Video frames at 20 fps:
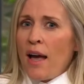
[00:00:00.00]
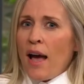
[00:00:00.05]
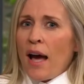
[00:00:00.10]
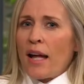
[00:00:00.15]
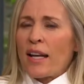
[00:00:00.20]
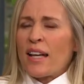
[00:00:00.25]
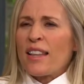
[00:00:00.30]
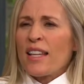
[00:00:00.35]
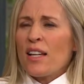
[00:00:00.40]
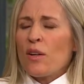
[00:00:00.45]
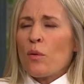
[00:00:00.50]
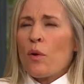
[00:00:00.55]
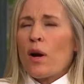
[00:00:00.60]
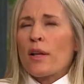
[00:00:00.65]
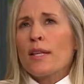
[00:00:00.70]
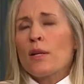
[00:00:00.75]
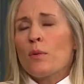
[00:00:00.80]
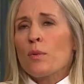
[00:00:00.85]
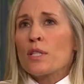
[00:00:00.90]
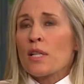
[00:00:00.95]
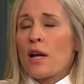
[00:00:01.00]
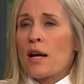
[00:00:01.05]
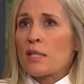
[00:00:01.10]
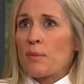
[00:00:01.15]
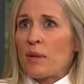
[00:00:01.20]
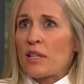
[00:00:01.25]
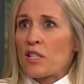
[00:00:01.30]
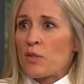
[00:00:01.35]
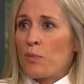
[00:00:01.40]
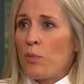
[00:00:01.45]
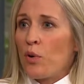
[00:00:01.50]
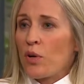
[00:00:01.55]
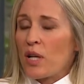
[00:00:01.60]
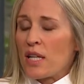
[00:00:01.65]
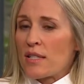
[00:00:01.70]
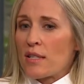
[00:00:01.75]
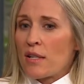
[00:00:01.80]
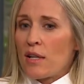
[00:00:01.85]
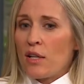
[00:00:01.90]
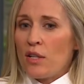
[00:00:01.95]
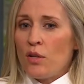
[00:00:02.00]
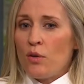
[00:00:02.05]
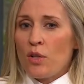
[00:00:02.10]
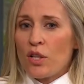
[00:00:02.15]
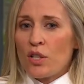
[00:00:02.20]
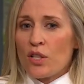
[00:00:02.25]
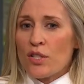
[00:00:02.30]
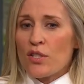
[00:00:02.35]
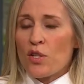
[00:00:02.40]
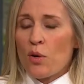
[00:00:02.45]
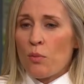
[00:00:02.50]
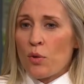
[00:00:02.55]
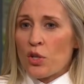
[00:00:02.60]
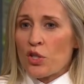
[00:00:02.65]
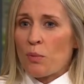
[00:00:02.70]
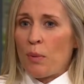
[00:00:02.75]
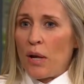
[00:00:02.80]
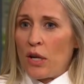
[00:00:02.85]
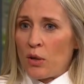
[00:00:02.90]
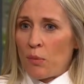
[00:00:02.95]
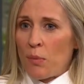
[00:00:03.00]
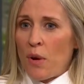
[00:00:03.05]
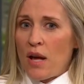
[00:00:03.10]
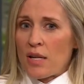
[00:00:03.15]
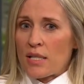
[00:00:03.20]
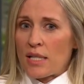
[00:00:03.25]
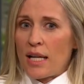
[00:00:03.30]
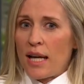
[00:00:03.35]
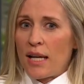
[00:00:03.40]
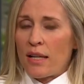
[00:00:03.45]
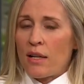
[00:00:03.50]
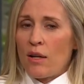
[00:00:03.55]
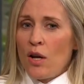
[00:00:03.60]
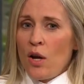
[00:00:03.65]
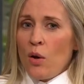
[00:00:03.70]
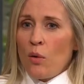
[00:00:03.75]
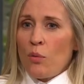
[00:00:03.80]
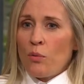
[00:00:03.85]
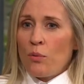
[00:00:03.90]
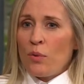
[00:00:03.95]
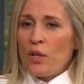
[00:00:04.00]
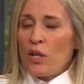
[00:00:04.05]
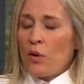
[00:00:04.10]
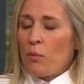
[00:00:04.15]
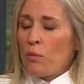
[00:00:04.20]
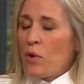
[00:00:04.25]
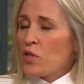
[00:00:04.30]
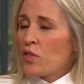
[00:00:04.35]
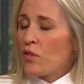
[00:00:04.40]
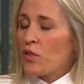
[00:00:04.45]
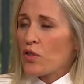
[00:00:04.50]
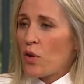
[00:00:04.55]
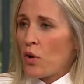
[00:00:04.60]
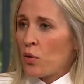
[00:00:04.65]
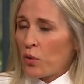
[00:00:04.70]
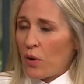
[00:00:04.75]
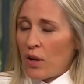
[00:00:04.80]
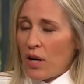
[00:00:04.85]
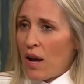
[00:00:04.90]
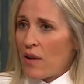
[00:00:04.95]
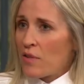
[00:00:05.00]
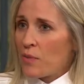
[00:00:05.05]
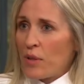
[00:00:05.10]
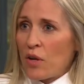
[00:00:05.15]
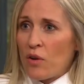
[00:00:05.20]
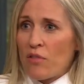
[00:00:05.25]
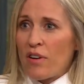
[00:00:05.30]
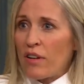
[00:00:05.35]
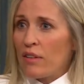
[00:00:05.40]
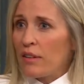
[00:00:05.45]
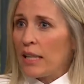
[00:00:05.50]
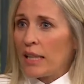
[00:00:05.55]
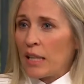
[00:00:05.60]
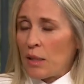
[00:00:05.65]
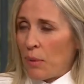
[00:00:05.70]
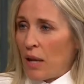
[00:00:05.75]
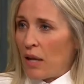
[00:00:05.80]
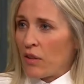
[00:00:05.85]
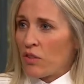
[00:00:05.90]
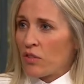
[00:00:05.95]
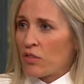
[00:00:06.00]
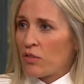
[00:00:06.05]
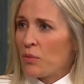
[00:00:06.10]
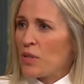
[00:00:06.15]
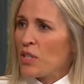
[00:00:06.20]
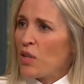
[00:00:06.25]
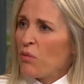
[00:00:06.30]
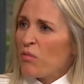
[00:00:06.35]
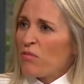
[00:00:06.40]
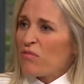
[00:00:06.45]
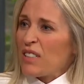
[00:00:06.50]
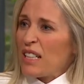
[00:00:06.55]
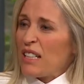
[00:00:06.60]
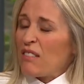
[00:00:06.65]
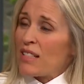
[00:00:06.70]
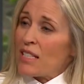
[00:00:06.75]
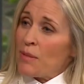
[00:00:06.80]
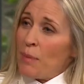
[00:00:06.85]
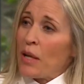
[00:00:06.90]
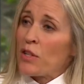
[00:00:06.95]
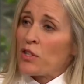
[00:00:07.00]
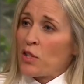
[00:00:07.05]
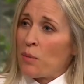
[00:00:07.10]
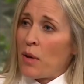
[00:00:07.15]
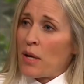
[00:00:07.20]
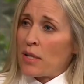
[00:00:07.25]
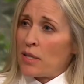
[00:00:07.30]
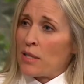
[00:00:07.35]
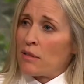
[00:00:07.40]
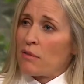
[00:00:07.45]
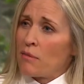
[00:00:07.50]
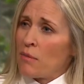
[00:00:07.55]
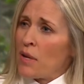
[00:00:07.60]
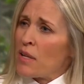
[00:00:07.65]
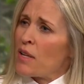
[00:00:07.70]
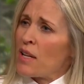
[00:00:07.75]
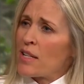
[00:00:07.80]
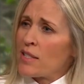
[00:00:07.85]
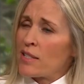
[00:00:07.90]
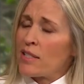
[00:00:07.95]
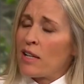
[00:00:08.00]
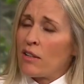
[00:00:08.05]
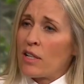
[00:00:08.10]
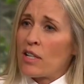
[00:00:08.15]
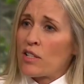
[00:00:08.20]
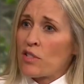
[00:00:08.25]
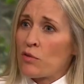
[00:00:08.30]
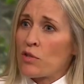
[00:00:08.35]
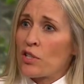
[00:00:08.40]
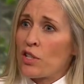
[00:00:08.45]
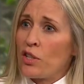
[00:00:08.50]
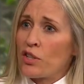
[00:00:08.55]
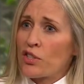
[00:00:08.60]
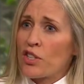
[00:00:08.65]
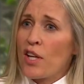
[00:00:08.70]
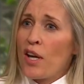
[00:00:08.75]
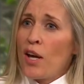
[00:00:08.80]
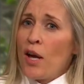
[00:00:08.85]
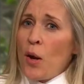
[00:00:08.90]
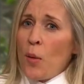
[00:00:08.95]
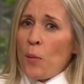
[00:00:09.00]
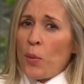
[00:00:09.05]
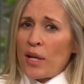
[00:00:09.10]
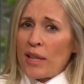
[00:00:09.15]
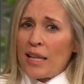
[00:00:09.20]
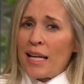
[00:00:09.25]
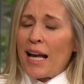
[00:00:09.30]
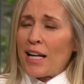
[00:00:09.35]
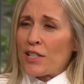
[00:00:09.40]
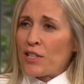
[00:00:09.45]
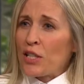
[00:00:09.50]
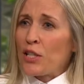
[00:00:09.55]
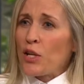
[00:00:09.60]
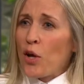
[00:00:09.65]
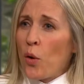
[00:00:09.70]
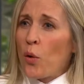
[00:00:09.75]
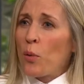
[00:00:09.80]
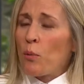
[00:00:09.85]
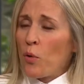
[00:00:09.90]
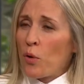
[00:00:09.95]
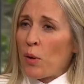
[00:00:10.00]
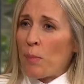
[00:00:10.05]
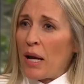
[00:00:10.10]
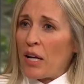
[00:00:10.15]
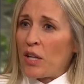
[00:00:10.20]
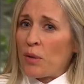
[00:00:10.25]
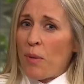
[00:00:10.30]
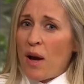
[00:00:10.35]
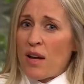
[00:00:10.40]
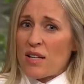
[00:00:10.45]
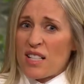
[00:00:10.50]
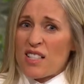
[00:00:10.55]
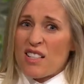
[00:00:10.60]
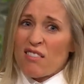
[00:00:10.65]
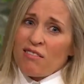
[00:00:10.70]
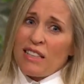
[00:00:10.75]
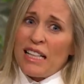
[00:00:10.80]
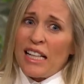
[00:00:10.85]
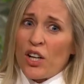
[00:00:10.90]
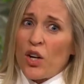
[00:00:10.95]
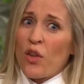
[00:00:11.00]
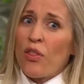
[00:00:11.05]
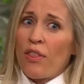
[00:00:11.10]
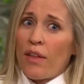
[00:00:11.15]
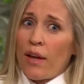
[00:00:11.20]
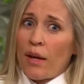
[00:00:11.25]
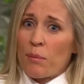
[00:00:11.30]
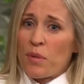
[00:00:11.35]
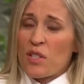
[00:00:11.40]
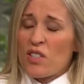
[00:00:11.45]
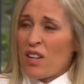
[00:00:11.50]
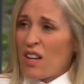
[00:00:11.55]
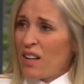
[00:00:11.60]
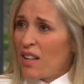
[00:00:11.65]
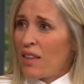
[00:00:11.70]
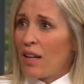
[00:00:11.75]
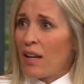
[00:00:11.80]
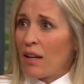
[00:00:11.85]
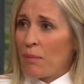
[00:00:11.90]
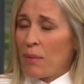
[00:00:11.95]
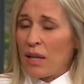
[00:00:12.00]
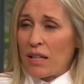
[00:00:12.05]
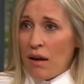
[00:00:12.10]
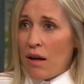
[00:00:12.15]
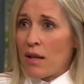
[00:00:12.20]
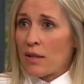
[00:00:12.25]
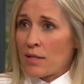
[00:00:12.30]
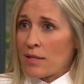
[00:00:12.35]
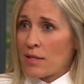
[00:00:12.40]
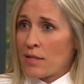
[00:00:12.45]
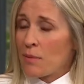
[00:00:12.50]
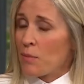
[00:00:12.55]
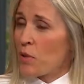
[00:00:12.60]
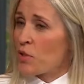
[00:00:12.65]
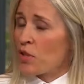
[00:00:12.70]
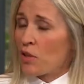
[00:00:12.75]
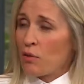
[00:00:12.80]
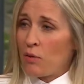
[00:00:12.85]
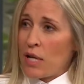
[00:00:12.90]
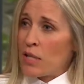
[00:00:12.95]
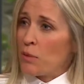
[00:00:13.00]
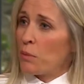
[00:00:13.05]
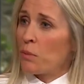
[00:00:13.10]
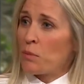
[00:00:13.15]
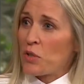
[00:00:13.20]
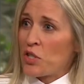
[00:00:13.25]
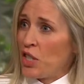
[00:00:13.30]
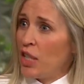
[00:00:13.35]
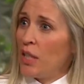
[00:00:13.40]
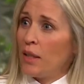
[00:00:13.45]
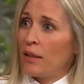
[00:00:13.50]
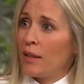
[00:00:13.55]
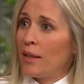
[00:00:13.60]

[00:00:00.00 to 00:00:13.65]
And I think what's nice about this book is you learn so much about your body, and most of us go through our lives, we know very little about it, and we don't really respect our body necessarily as a result. But I think actually knowing more about your body is a really good thing, because you kind of think, my God, this is the most incredible machine.